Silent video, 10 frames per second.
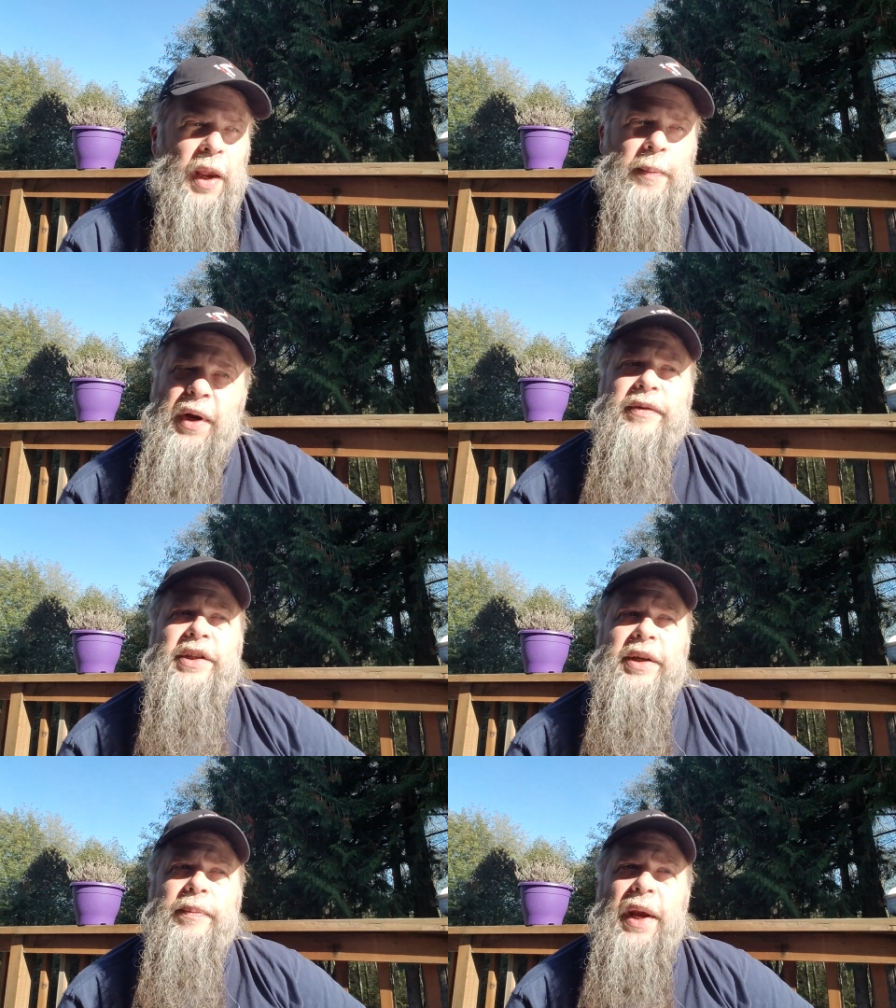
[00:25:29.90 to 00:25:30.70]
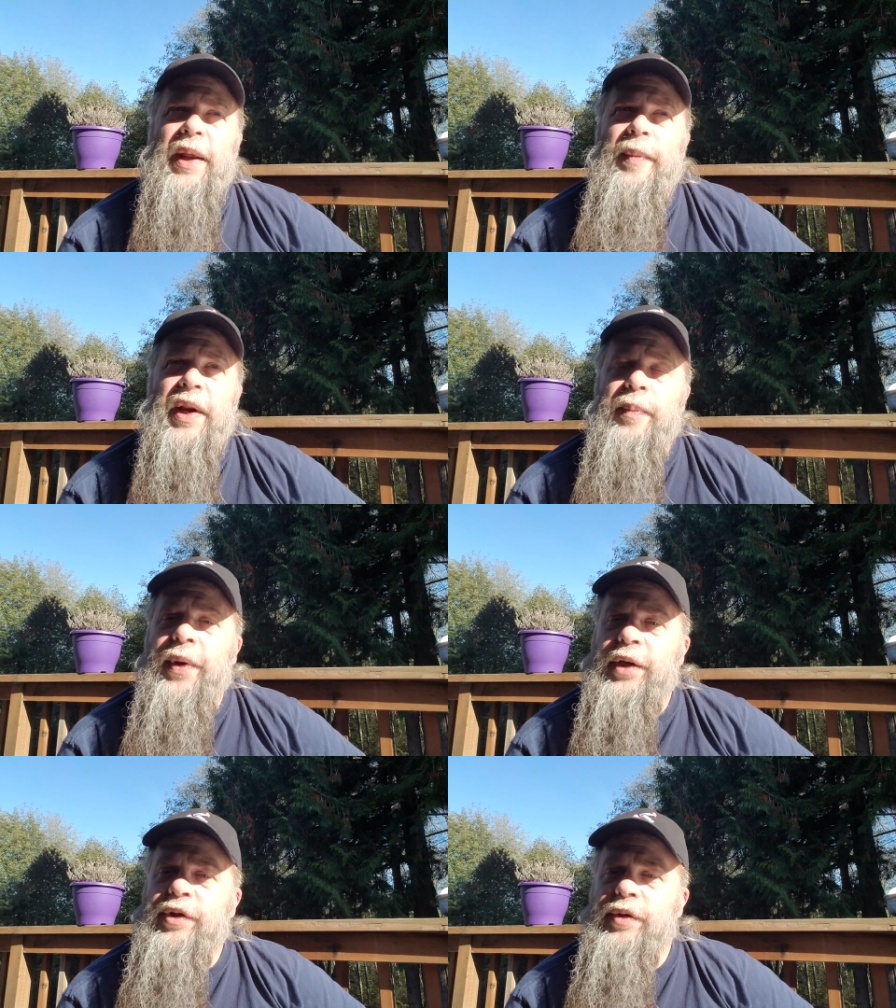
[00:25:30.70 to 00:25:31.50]
but I've seen many, many
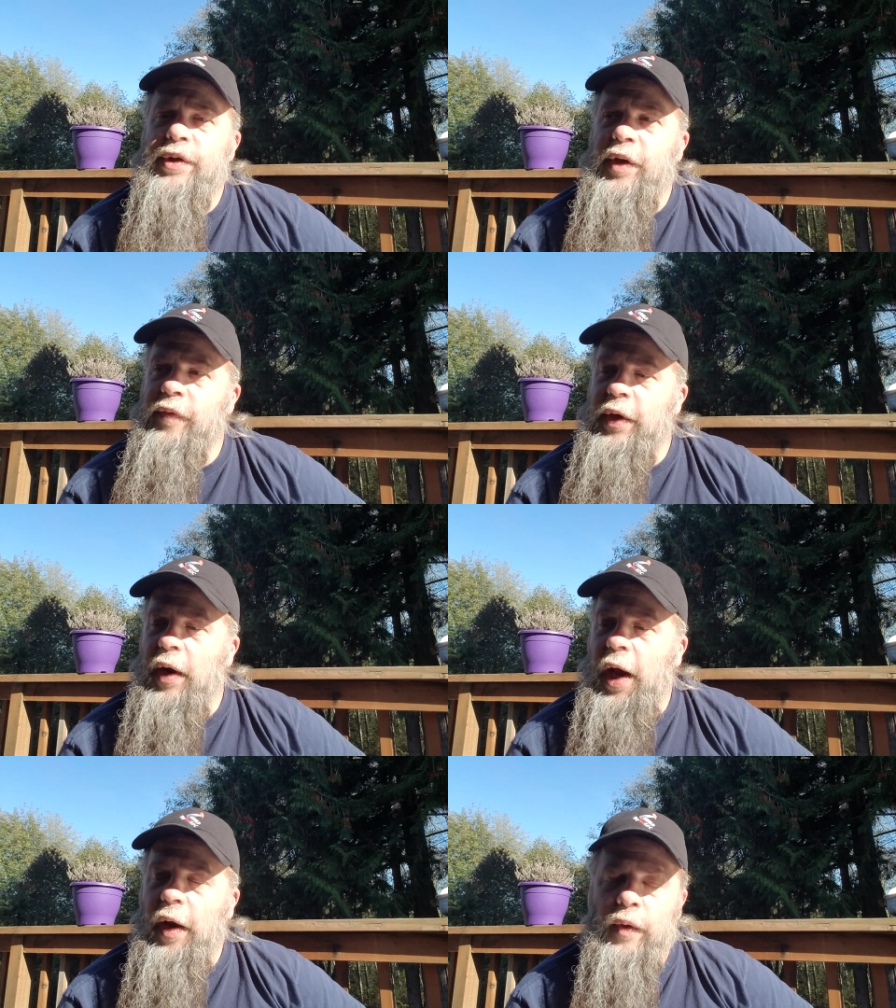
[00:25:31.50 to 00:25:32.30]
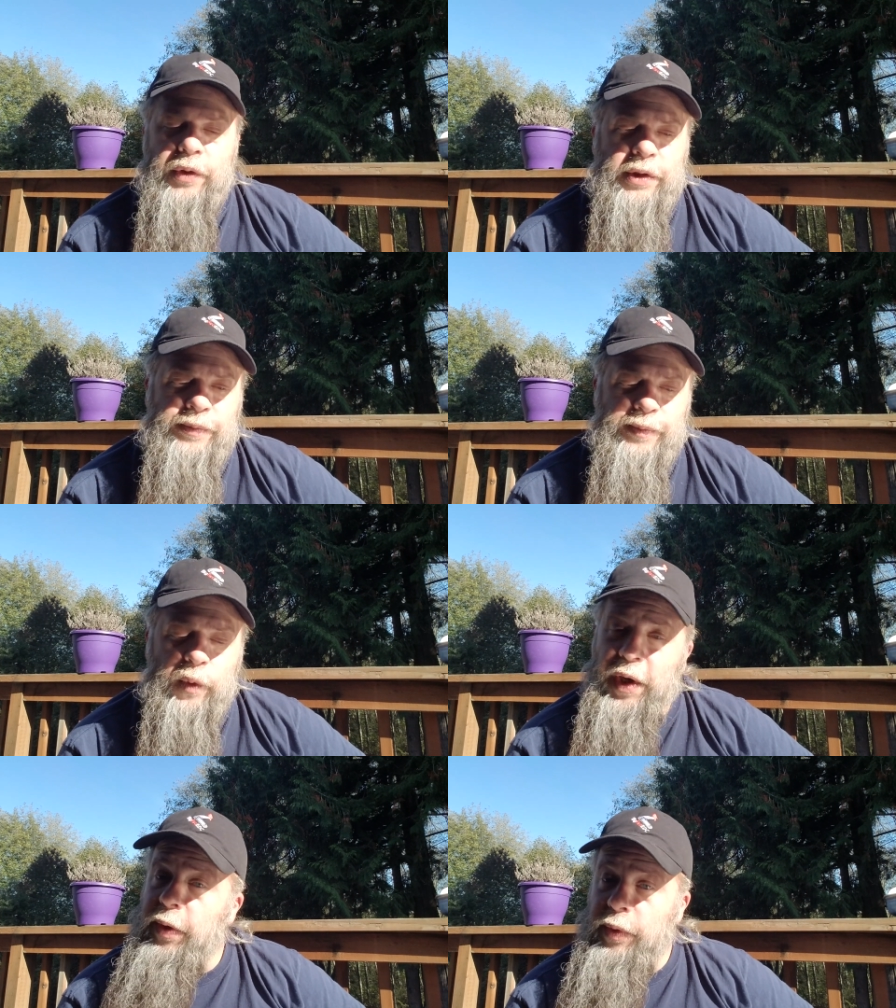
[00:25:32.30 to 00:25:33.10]
pictures of their house
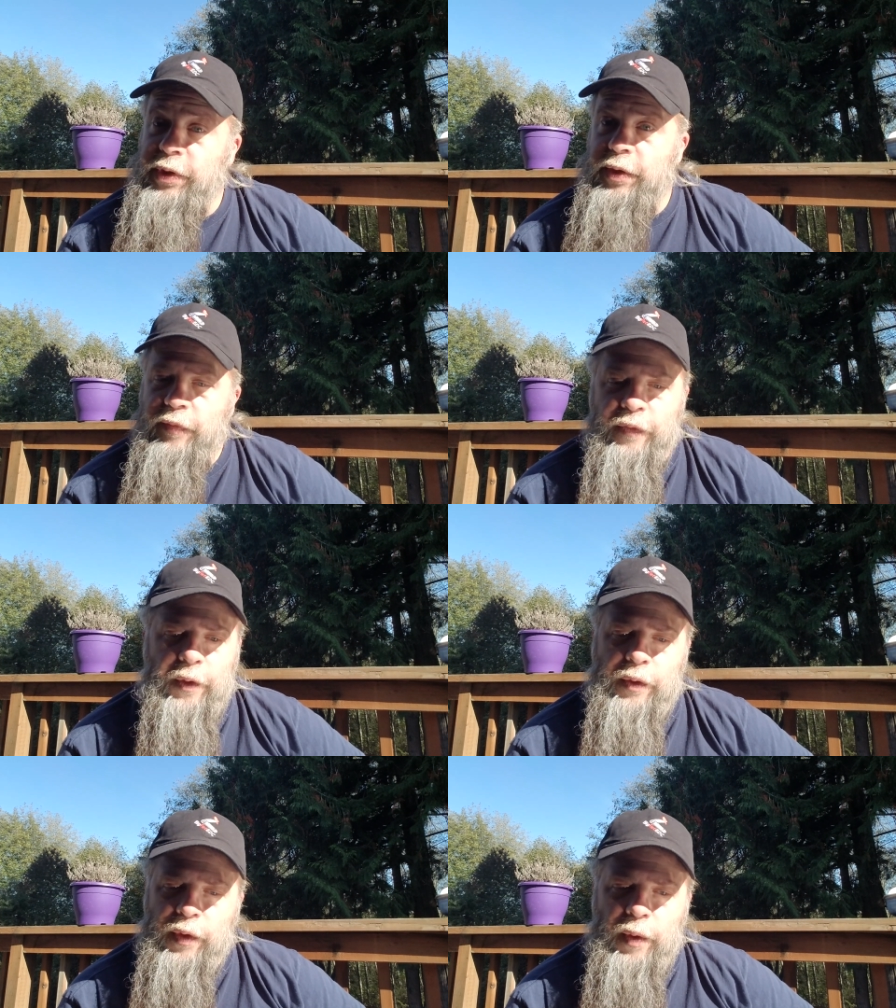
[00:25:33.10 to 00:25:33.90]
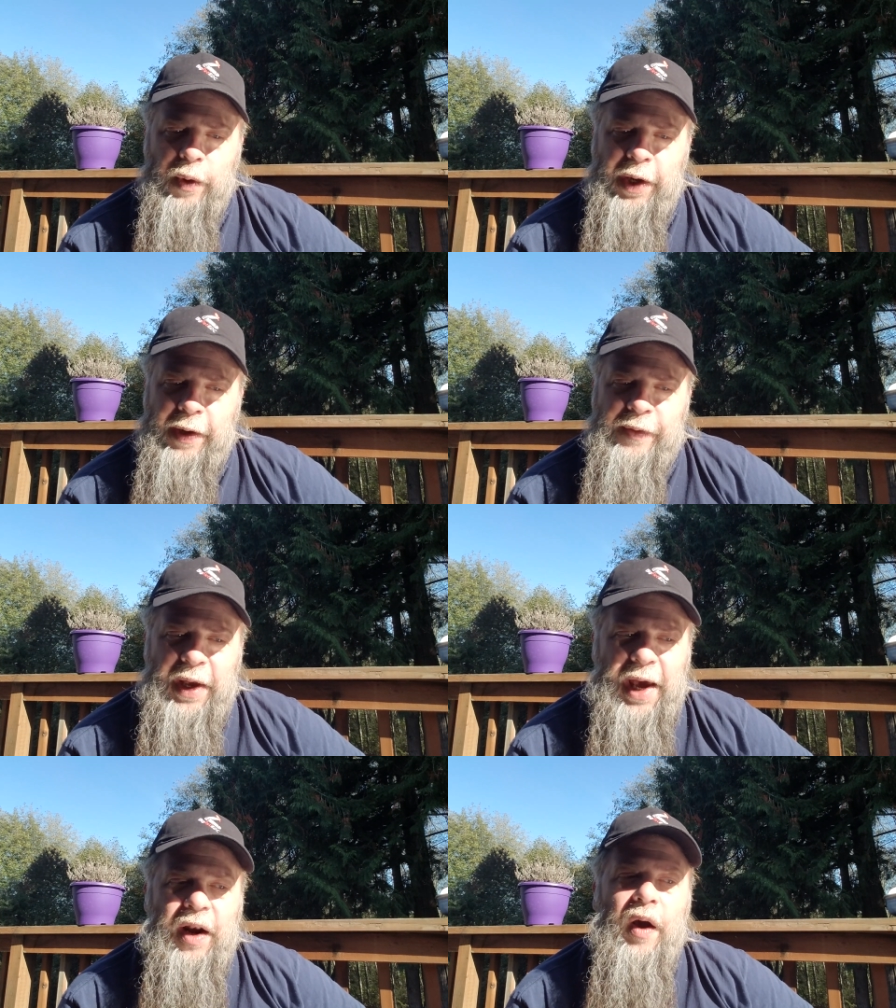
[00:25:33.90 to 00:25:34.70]
when it was in full glory, and
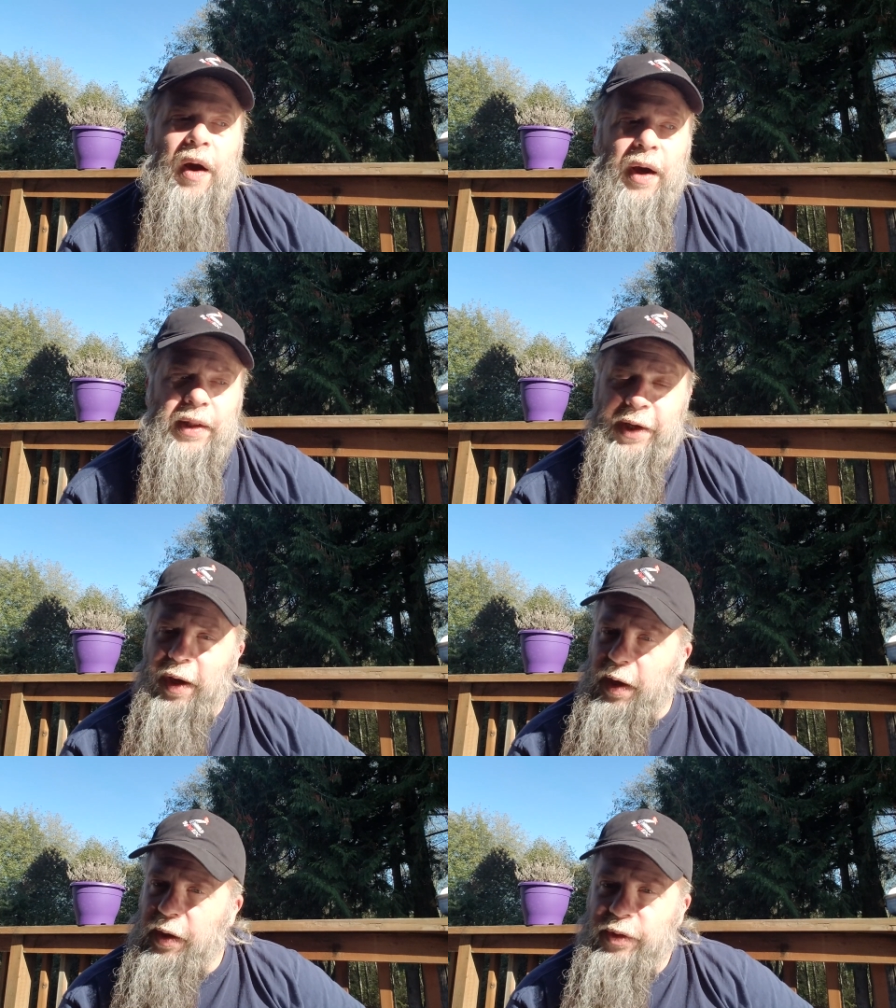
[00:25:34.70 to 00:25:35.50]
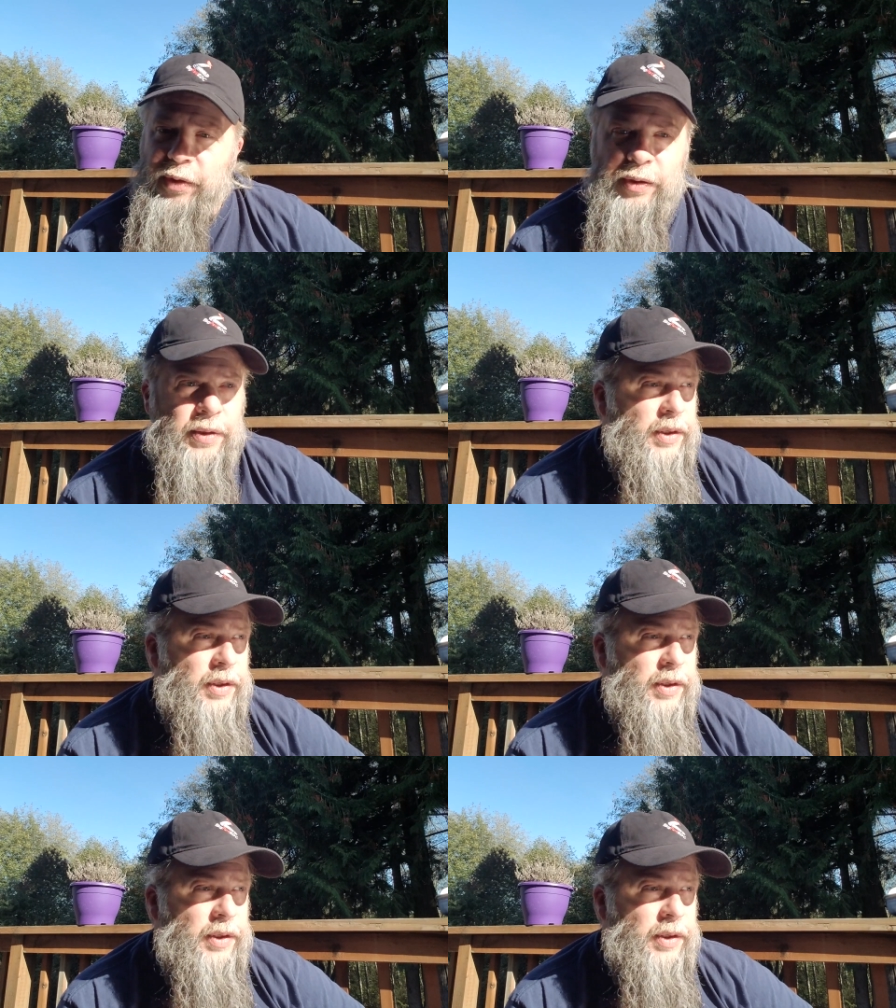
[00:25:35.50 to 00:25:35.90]
they had hollyhocks.